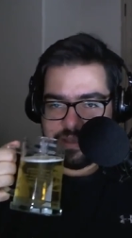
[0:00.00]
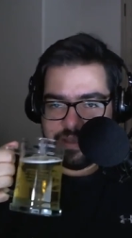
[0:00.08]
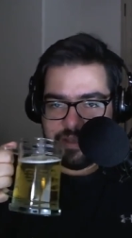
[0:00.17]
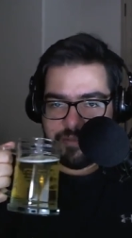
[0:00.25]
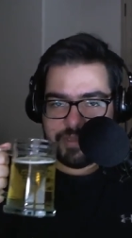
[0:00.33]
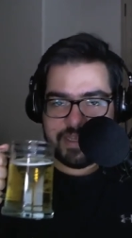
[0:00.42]

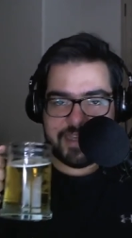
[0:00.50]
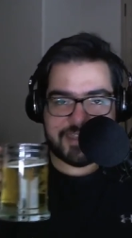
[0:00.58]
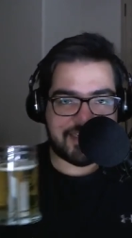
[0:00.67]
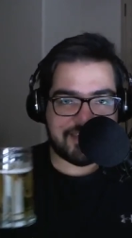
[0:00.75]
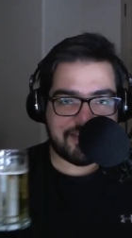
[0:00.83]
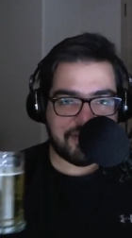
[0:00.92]
place,
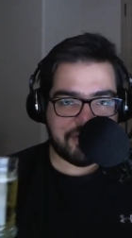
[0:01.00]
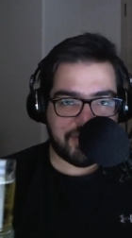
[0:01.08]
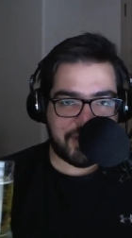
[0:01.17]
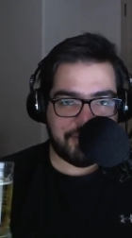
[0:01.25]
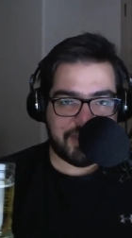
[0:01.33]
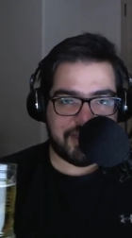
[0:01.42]
and it's still a
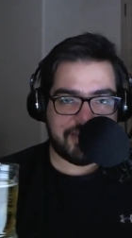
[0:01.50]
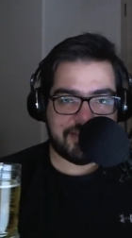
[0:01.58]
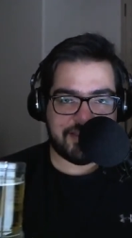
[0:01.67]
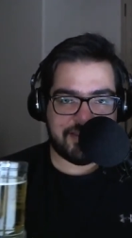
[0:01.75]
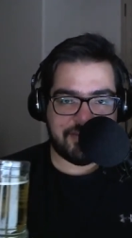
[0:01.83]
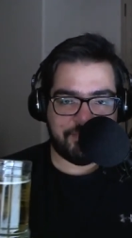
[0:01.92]
great place.
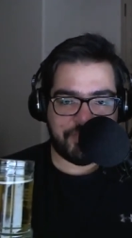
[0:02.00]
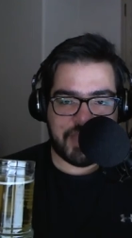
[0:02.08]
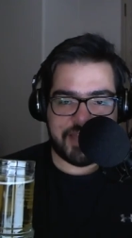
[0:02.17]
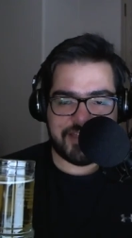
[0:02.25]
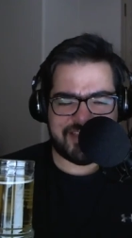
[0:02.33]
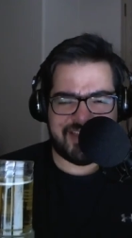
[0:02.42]
And I
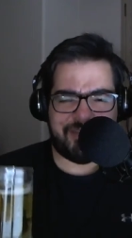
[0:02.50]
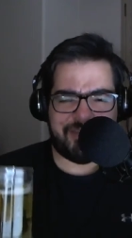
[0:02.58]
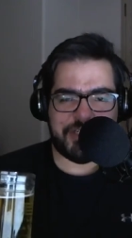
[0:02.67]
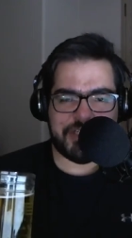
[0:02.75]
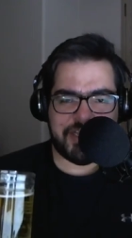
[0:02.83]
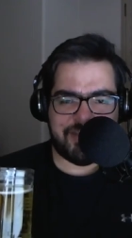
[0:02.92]
just I
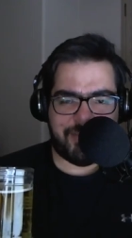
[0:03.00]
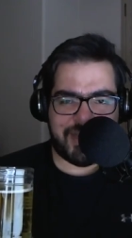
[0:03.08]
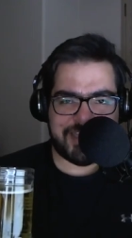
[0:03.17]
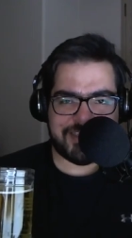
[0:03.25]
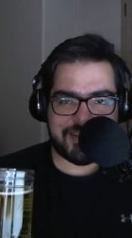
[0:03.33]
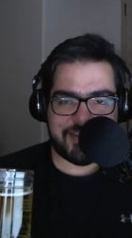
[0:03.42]
appreciated the
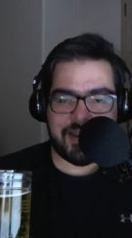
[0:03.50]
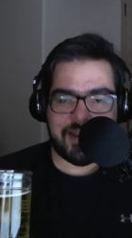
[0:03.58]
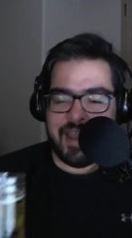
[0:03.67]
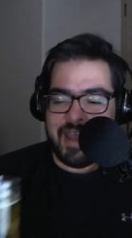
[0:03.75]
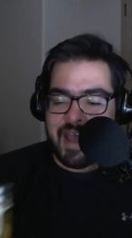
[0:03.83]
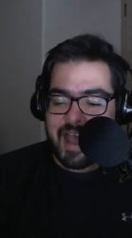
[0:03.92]
mindset there.
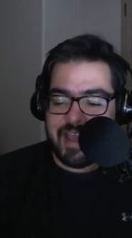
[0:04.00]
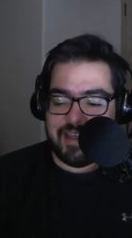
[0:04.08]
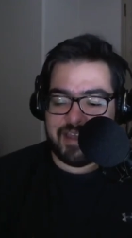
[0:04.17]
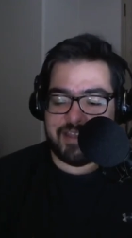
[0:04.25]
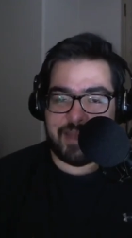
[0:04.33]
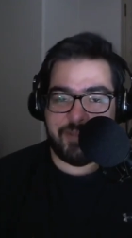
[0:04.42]
I
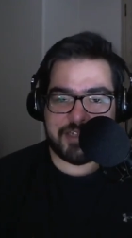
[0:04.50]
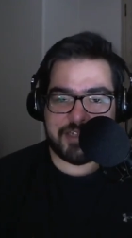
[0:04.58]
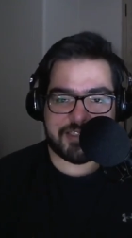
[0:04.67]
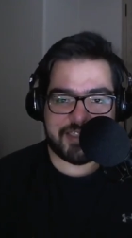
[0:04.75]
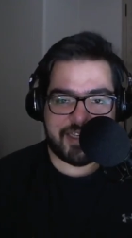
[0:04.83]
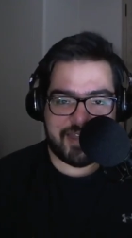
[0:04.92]
and I'm not just
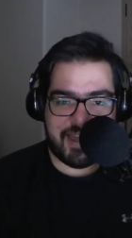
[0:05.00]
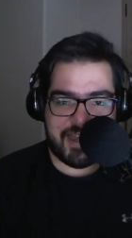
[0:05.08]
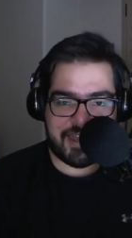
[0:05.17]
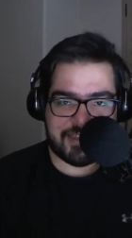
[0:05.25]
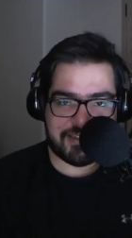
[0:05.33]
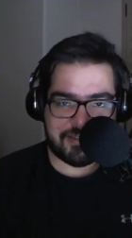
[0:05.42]
saying that
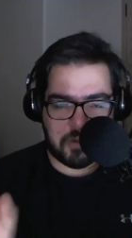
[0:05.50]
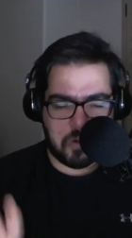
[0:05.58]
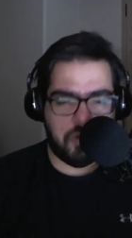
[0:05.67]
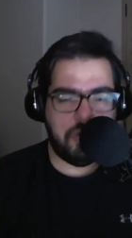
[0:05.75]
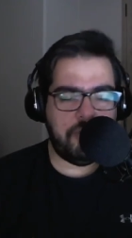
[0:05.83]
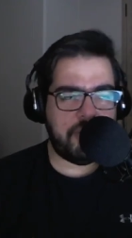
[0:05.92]
as in like,
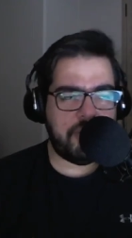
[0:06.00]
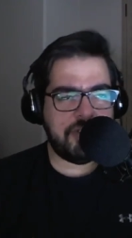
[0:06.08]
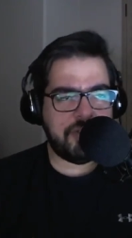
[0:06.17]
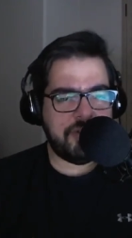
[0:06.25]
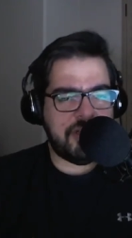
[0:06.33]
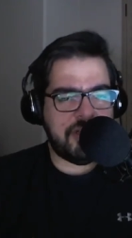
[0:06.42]
oh, those
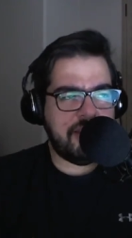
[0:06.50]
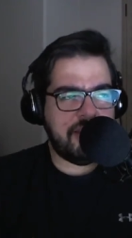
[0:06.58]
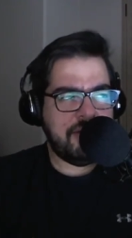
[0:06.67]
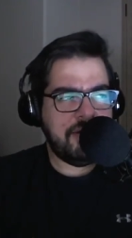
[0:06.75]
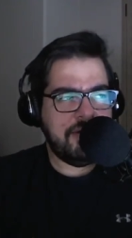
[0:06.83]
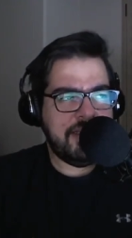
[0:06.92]
are the
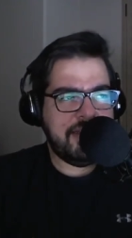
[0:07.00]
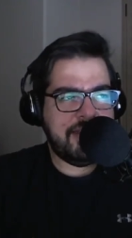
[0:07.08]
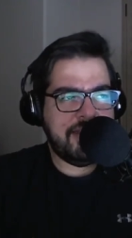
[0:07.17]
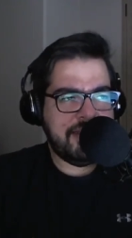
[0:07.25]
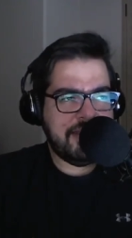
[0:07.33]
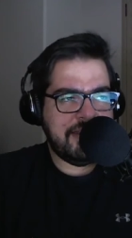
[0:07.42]
glory
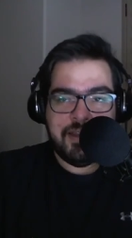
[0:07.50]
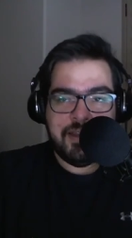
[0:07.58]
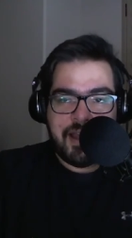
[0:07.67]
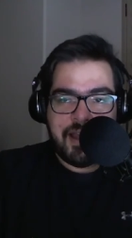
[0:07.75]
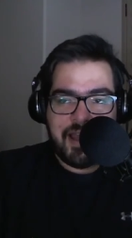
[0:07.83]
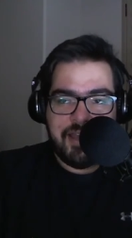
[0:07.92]
days.
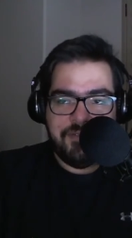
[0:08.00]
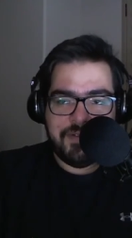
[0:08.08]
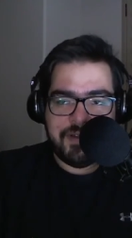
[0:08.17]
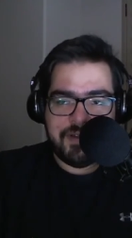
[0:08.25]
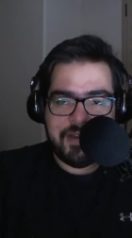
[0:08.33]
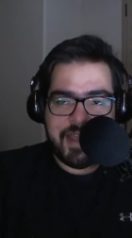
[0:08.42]
I've
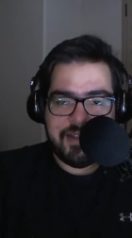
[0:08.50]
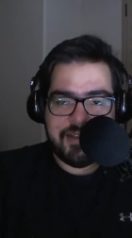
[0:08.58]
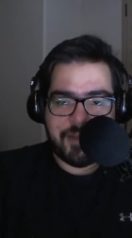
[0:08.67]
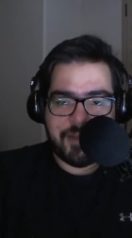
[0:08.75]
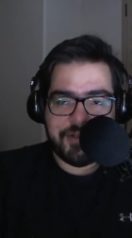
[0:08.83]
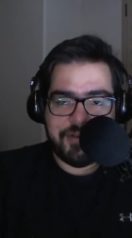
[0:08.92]
uh, had the
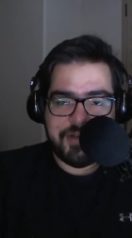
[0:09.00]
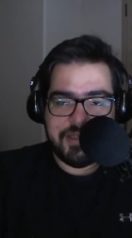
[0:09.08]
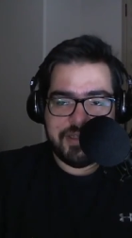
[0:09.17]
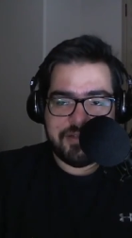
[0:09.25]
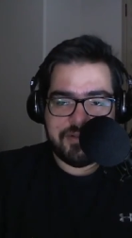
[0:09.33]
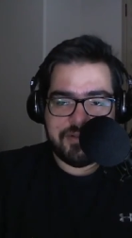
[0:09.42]
opportunity
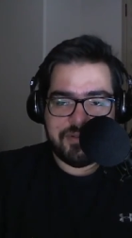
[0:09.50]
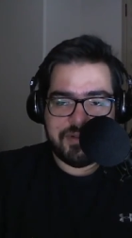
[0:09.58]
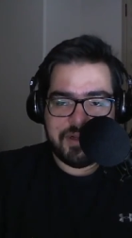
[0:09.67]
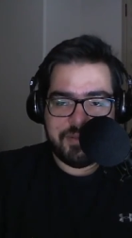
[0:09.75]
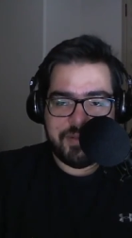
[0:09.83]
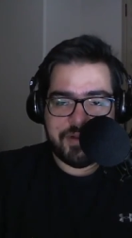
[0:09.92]
to
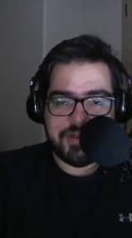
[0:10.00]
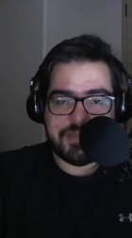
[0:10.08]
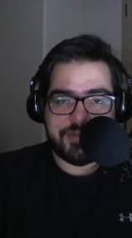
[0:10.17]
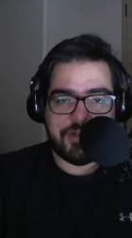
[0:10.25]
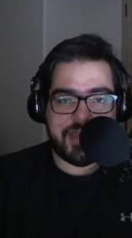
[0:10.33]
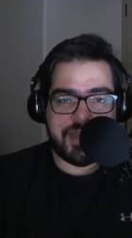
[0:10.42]
uh, marry
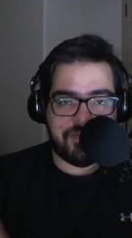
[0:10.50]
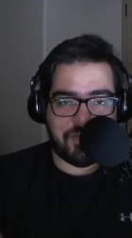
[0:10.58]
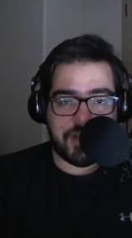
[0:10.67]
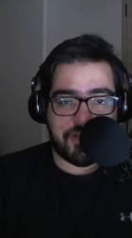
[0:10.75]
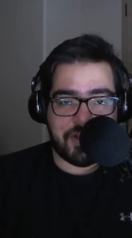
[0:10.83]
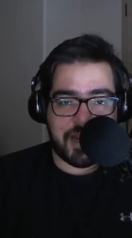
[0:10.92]
someone who came from
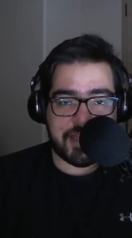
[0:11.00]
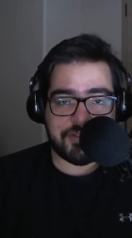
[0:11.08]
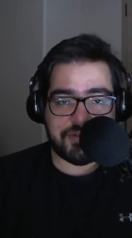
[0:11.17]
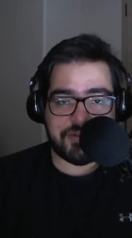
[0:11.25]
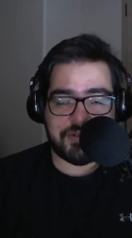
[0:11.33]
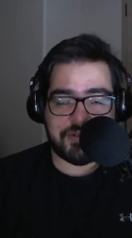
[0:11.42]
another high
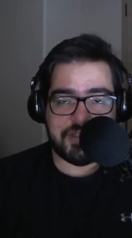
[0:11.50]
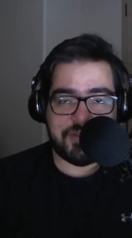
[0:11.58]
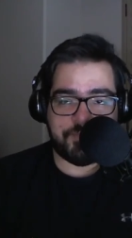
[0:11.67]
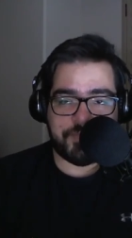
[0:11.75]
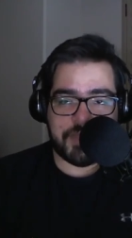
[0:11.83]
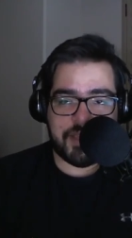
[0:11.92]
school, and
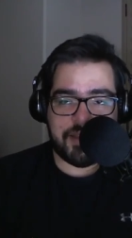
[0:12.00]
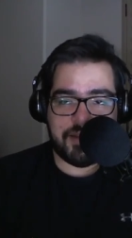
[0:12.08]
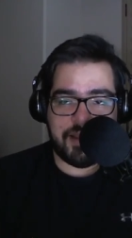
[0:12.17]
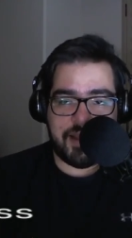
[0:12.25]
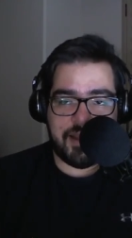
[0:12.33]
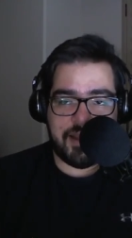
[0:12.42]
and
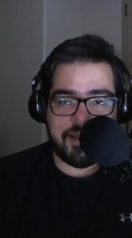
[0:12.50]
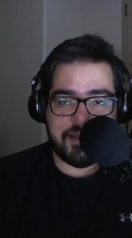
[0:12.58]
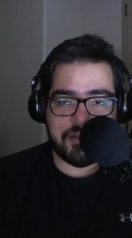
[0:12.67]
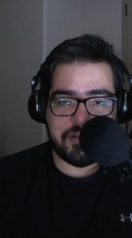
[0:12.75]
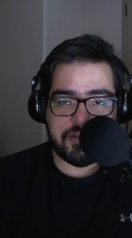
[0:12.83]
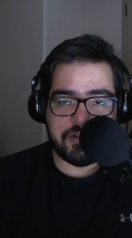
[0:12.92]
I
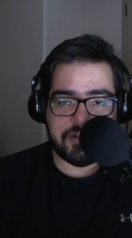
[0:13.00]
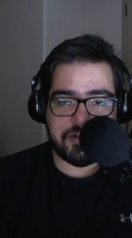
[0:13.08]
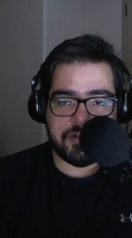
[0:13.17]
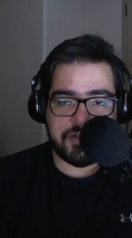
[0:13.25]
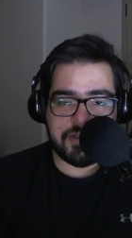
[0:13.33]
learned